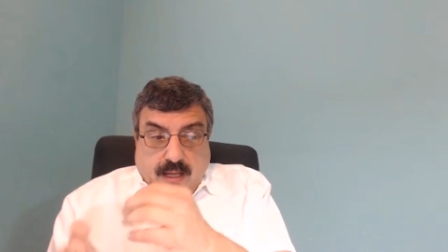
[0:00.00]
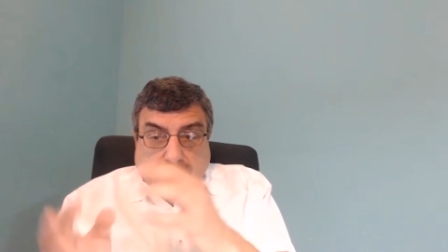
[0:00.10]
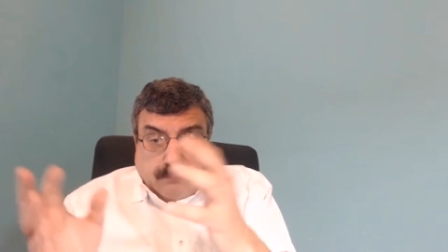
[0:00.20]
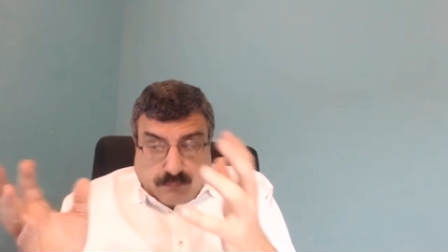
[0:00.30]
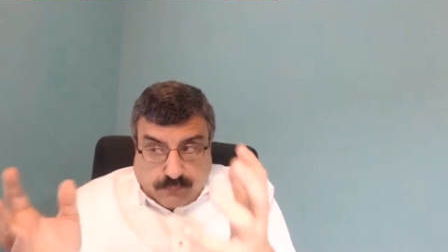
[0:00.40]

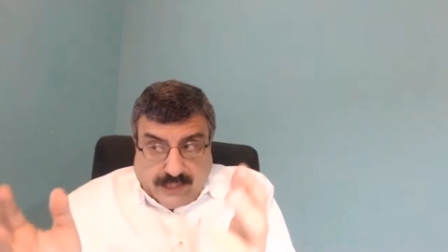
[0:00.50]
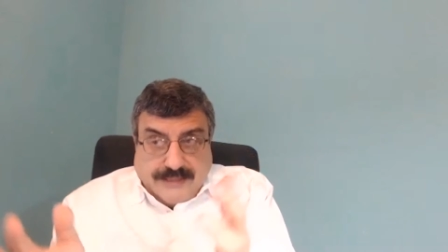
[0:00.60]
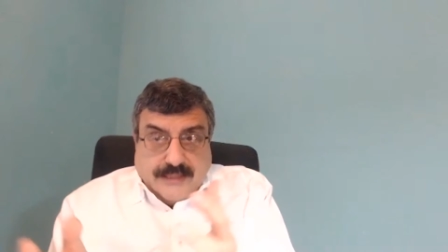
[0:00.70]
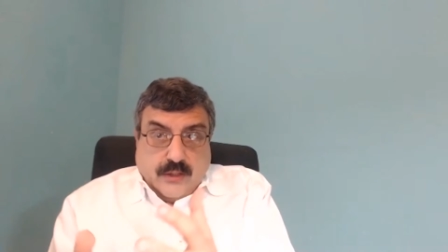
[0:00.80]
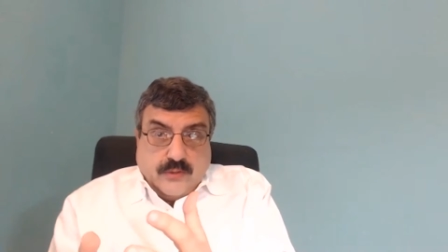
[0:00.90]
and
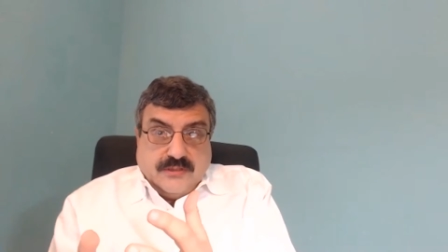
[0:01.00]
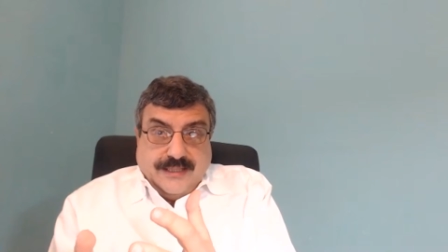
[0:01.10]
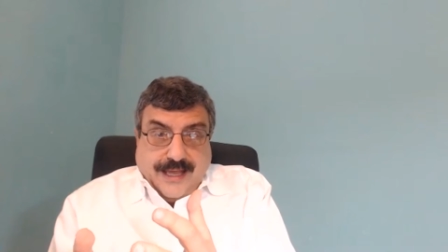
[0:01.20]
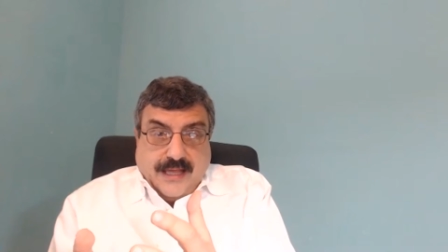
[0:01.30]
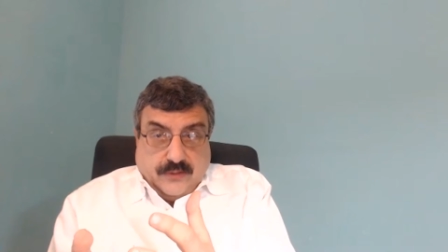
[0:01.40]
blending those
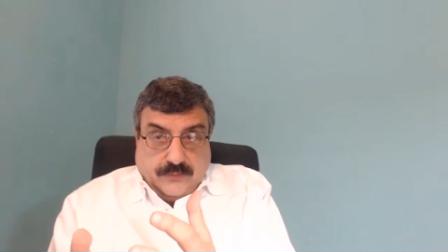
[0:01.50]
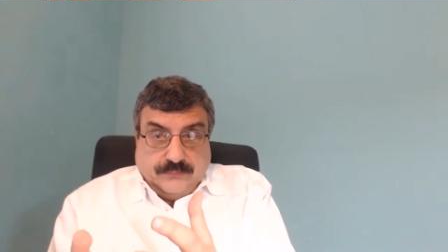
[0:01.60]
together,